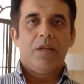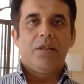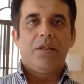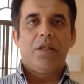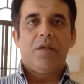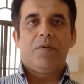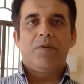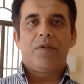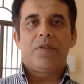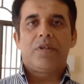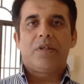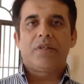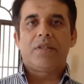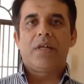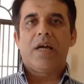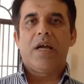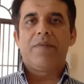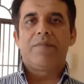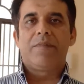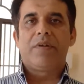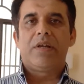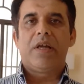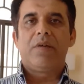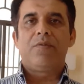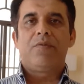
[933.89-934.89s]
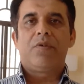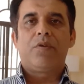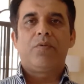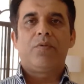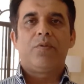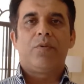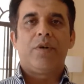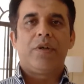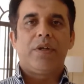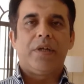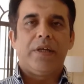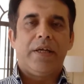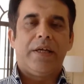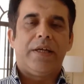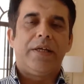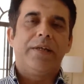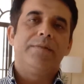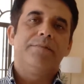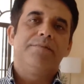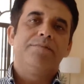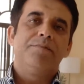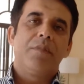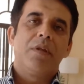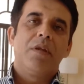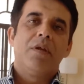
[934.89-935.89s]
There was a time when I was
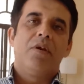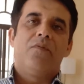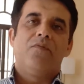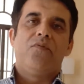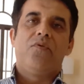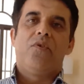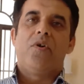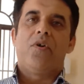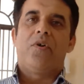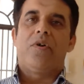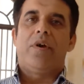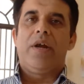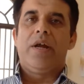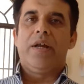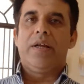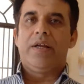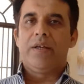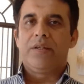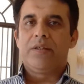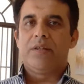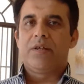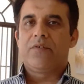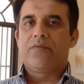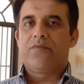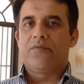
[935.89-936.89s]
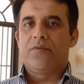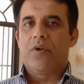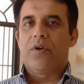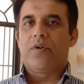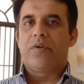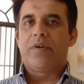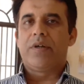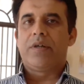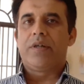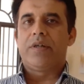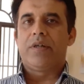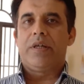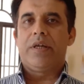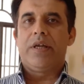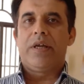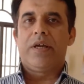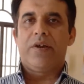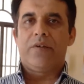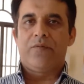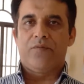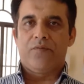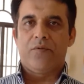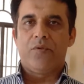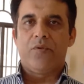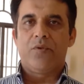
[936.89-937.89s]
working for another foreign
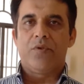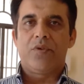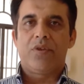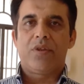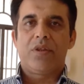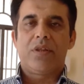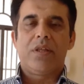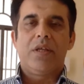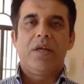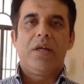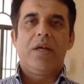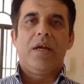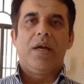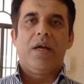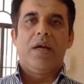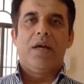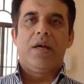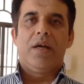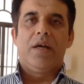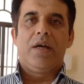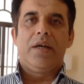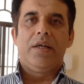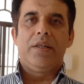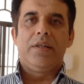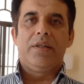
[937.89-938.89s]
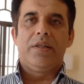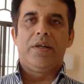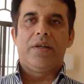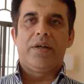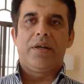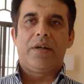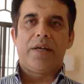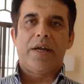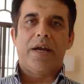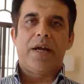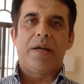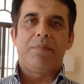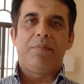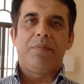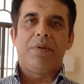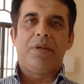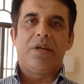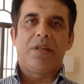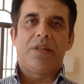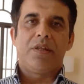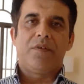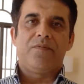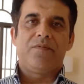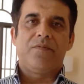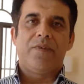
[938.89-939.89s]
air force in their academy
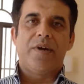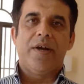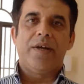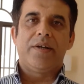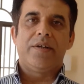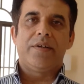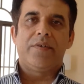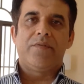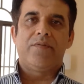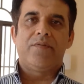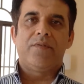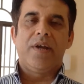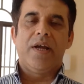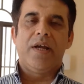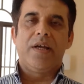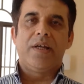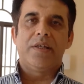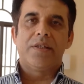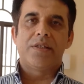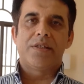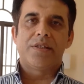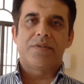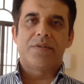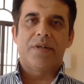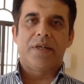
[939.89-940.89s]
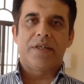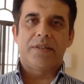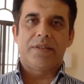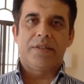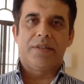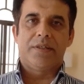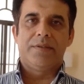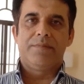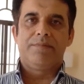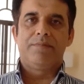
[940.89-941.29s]
as a fighter flying instructor.